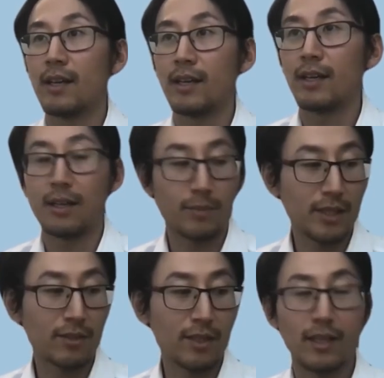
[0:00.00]

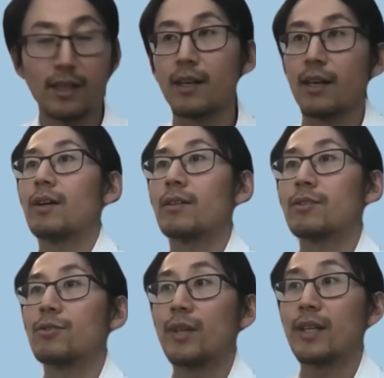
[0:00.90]
down here
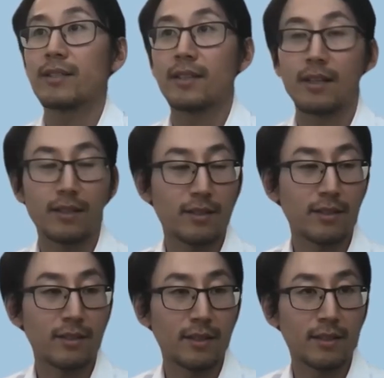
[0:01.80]
to reassign
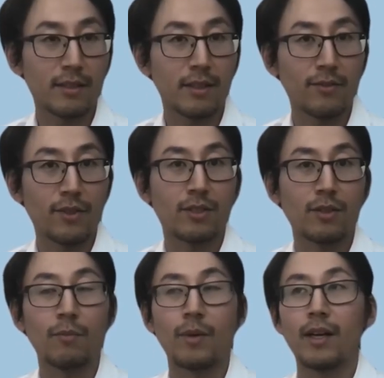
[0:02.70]
this incident if it's
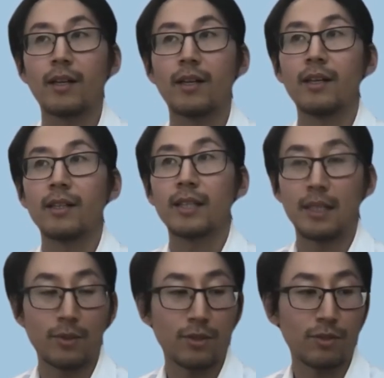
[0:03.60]
not my
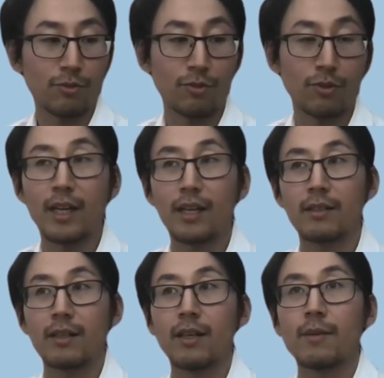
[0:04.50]
teams to look
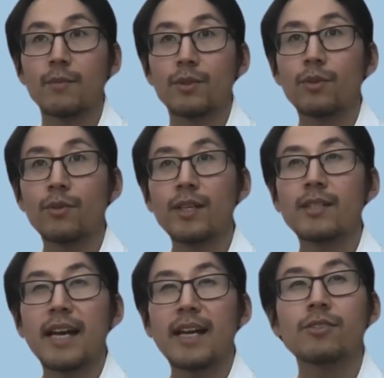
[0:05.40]
at. So all these
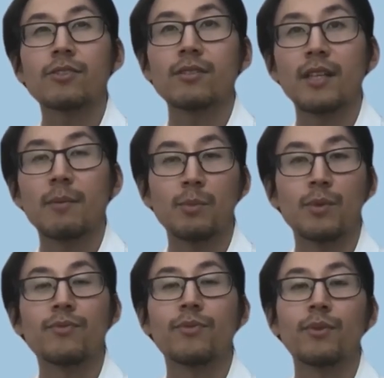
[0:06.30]
actions can be
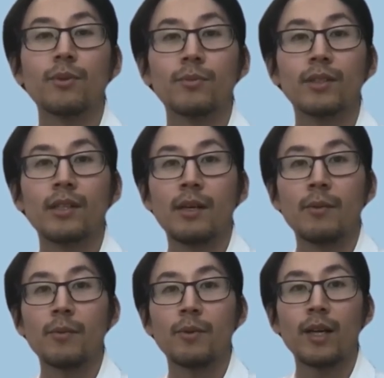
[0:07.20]
performed
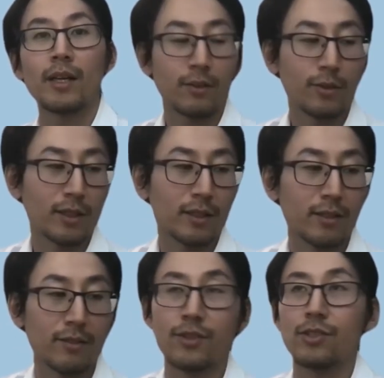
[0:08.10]
quite quickly
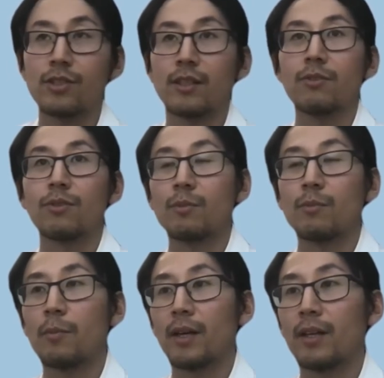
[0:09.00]
and efficiently through the
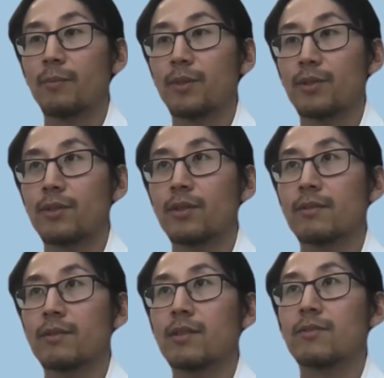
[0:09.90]
mobile app as well.
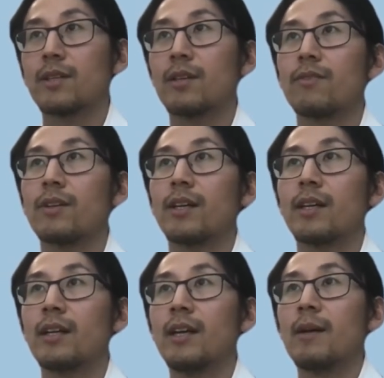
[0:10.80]
So it's very,
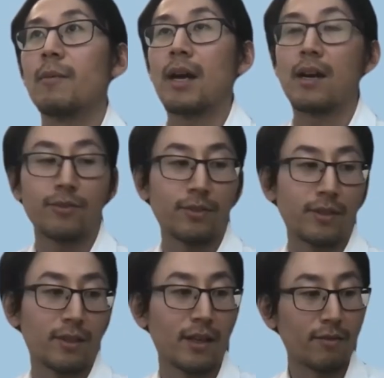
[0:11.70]
very powerful
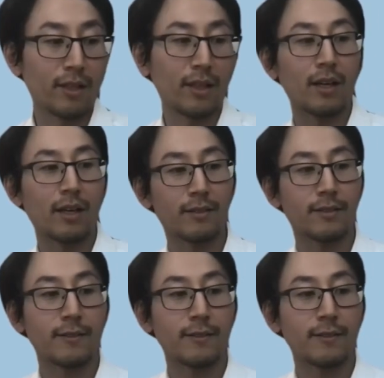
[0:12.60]
in that regard.